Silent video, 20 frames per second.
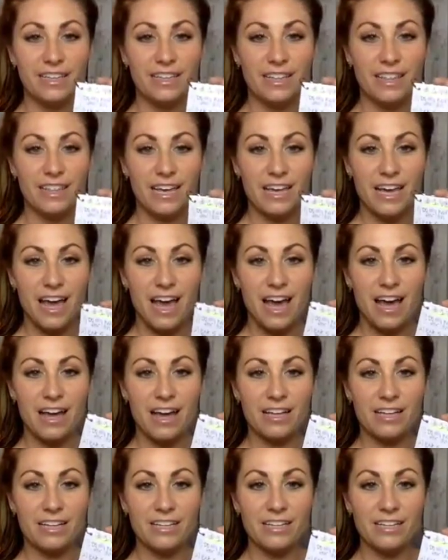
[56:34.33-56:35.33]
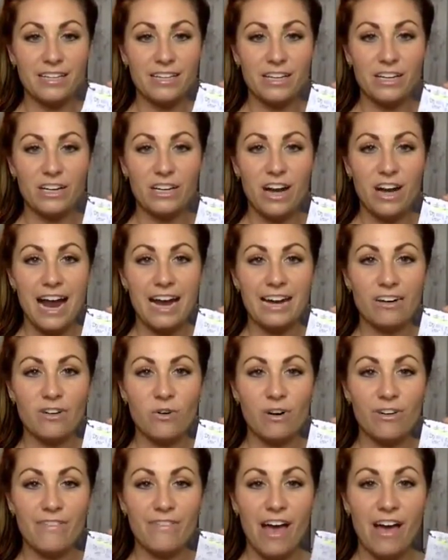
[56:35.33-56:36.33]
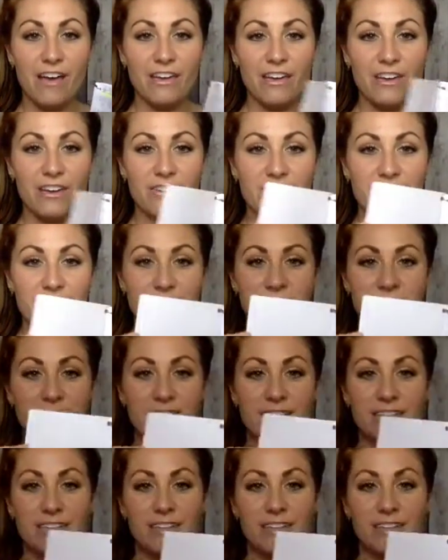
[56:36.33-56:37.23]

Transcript: your 9 core values?